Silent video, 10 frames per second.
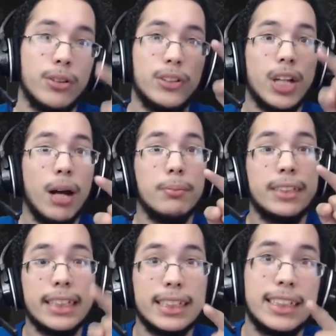So top
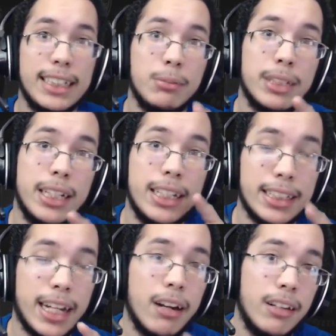6 teams in the
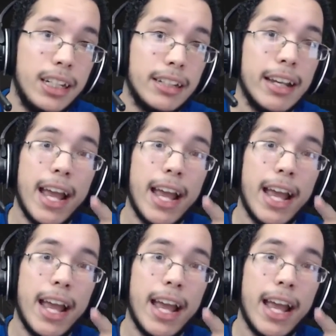entire league,